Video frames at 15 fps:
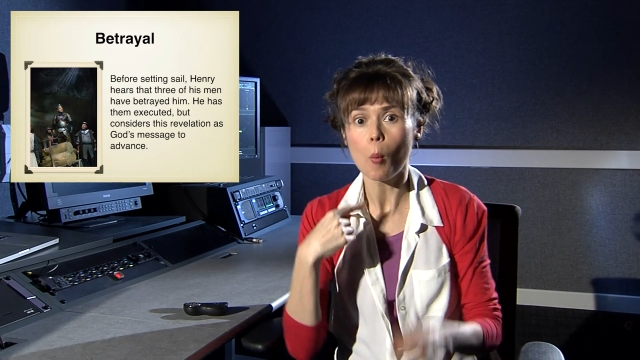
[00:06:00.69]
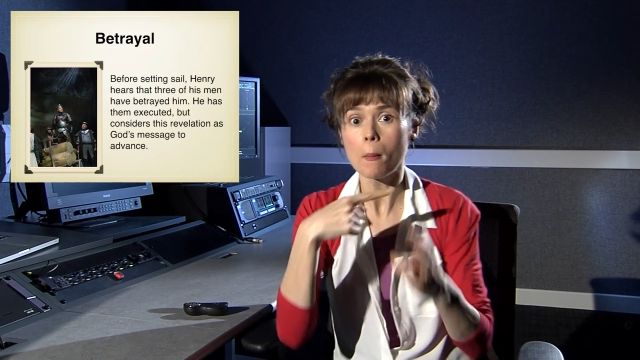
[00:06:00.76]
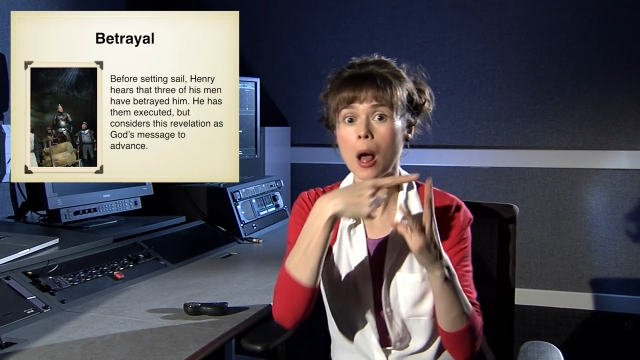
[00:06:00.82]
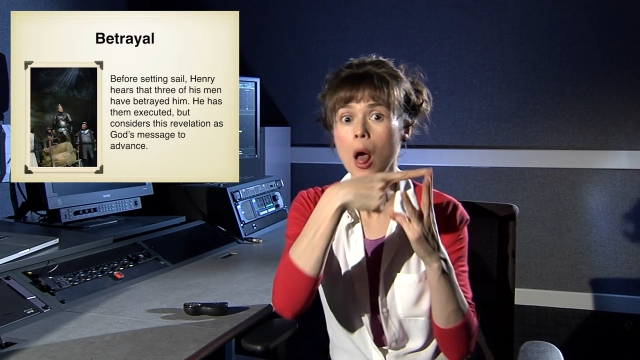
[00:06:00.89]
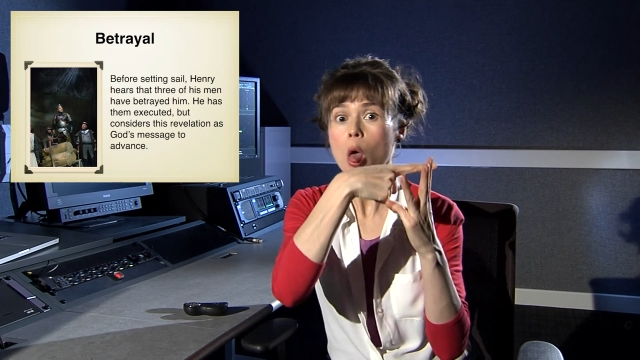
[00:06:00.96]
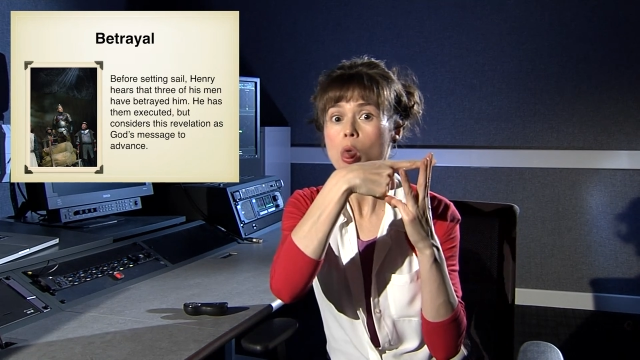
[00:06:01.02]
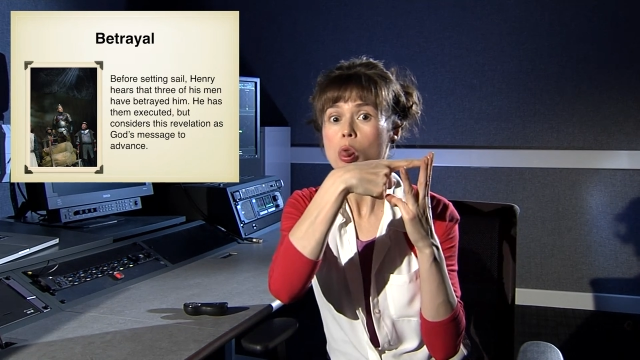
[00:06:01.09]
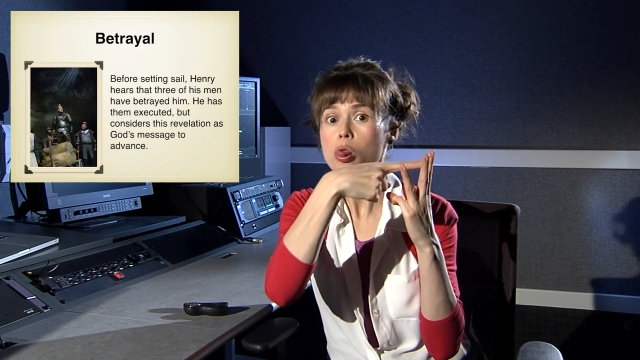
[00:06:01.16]

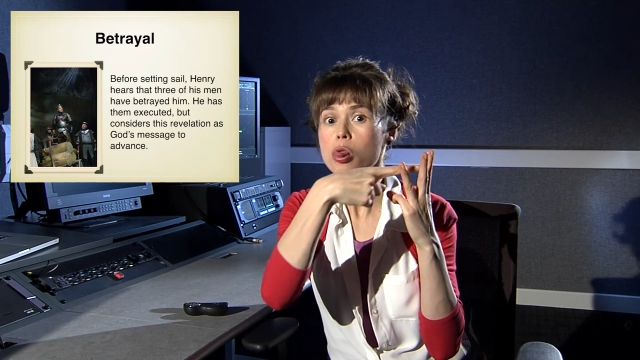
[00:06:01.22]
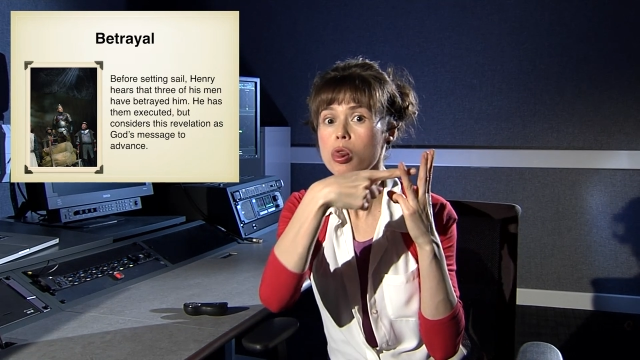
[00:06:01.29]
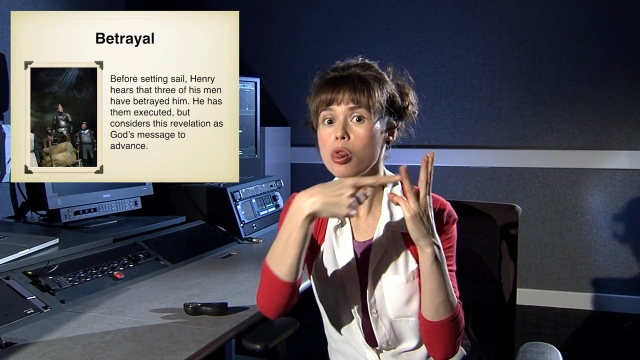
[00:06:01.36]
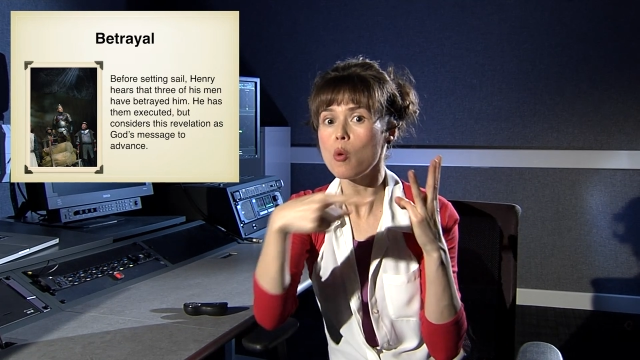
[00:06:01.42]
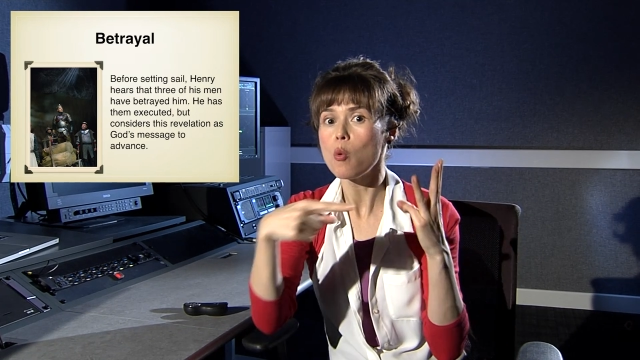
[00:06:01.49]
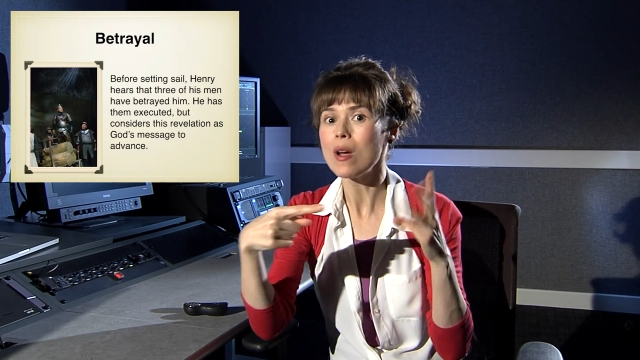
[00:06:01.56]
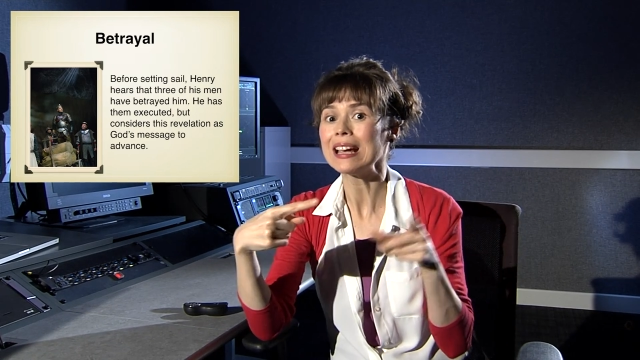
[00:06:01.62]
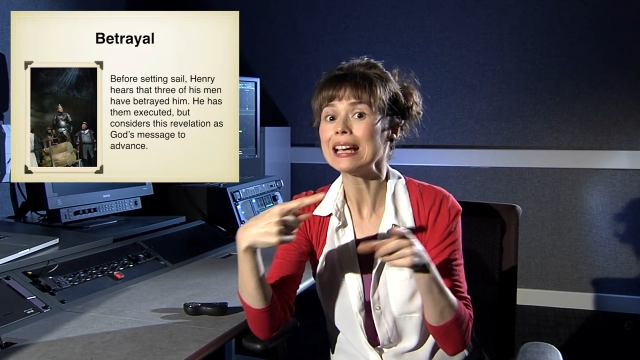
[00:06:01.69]
Henry
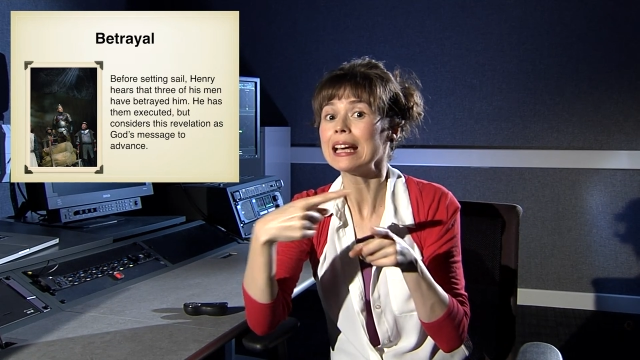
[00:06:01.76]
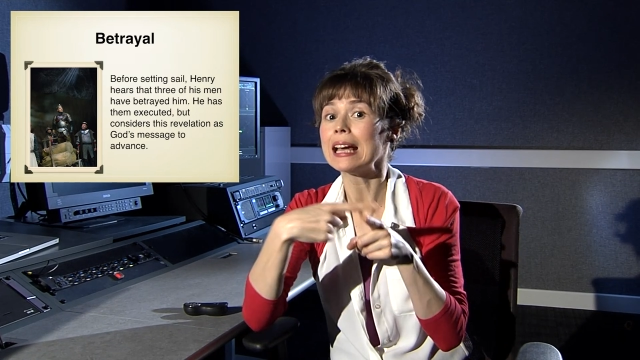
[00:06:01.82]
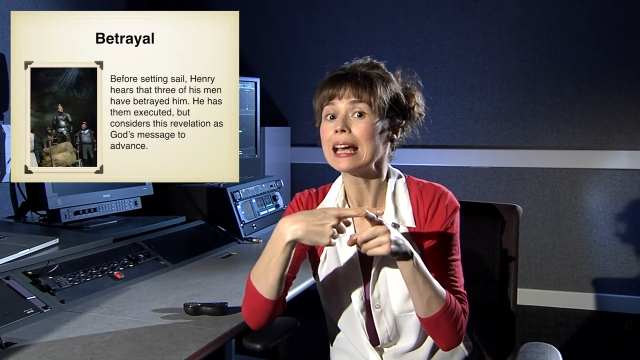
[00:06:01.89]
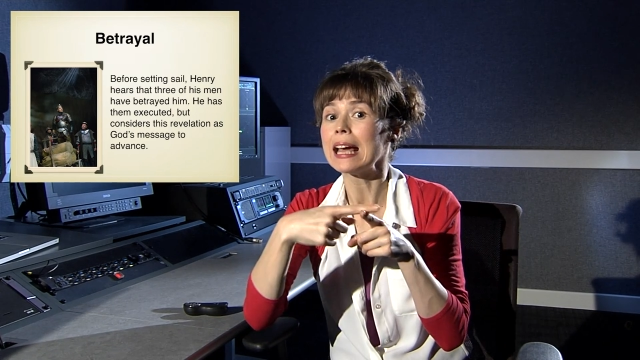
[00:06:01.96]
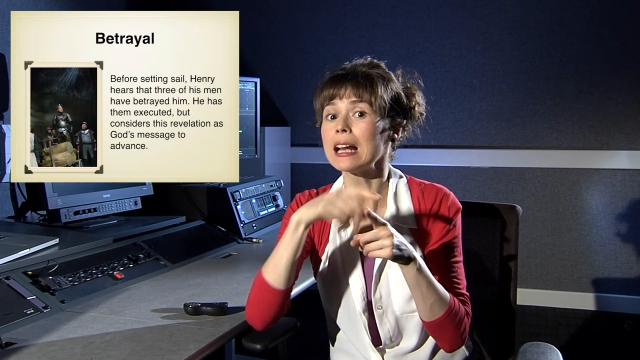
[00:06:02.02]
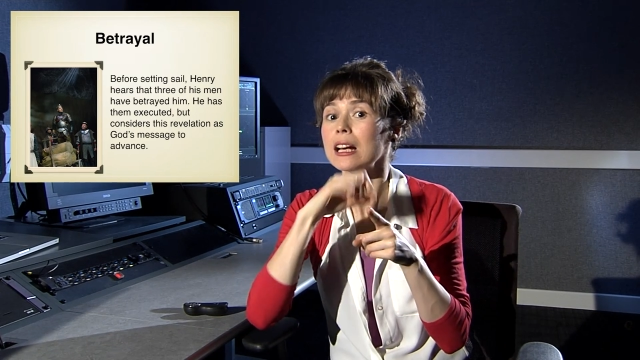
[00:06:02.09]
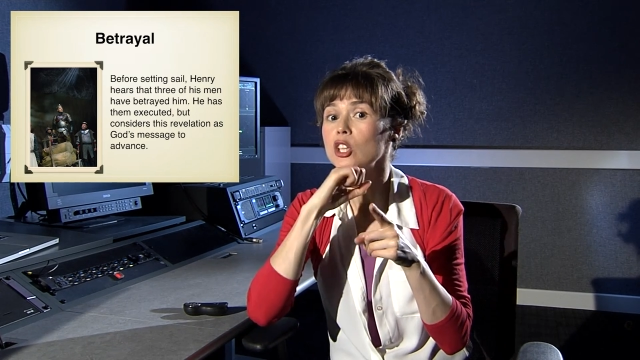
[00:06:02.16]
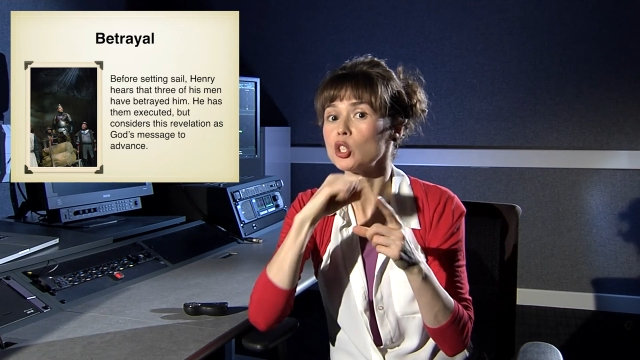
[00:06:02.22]
V
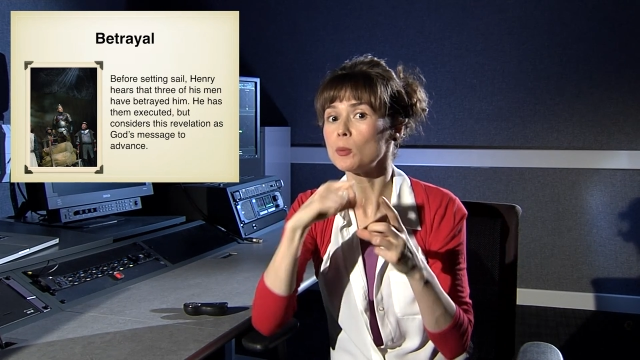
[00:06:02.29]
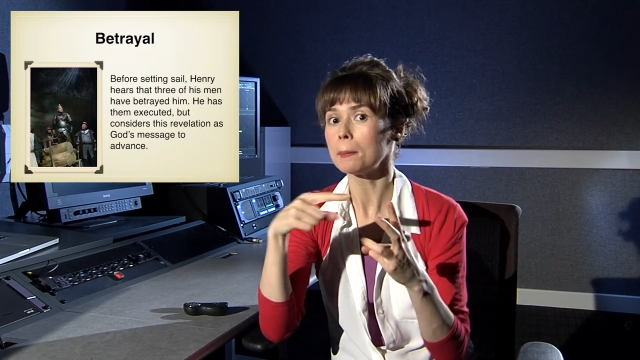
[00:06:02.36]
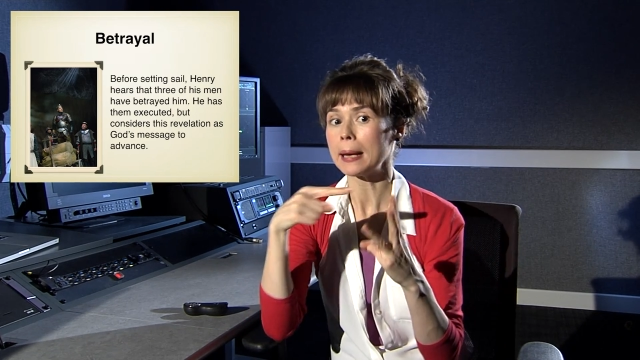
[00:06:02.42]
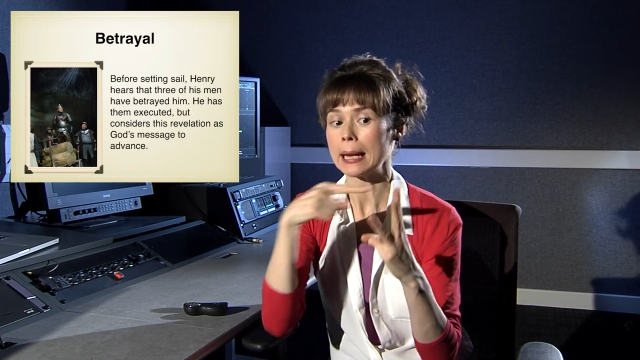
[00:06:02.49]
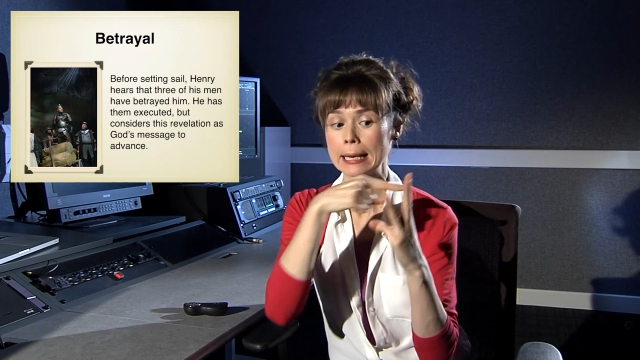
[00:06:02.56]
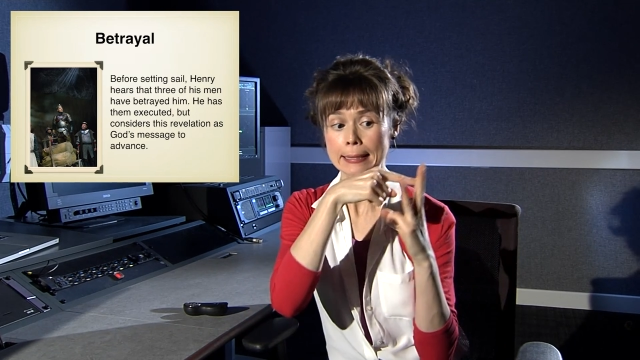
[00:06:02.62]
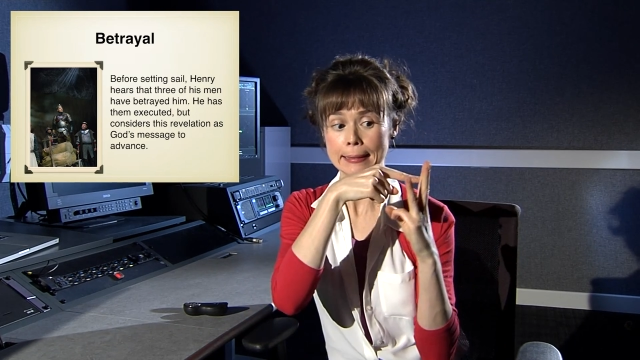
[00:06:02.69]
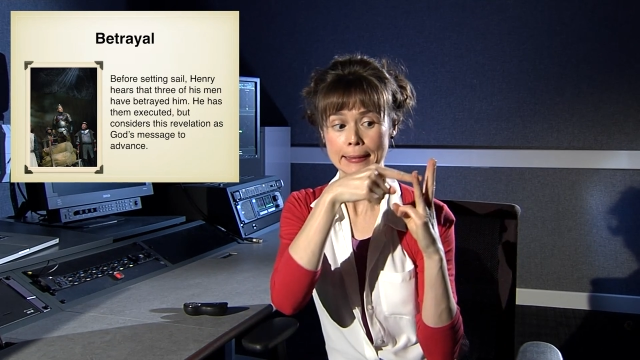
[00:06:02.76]
hears
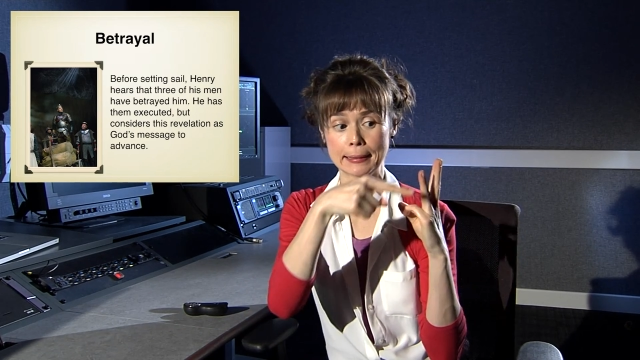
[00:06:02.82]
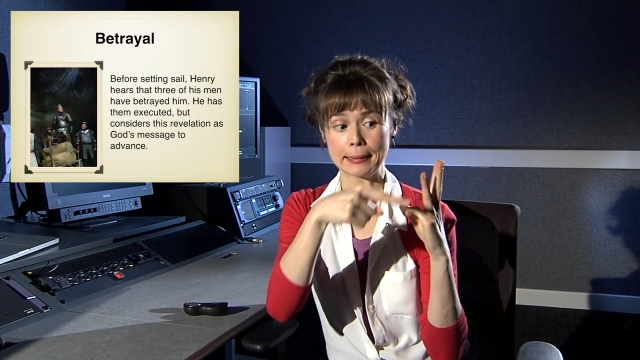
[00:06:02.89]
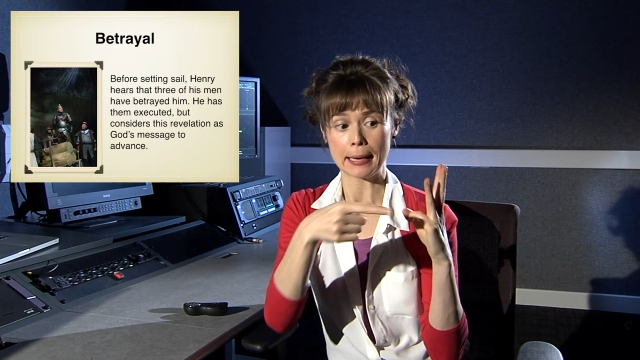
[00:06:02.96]
that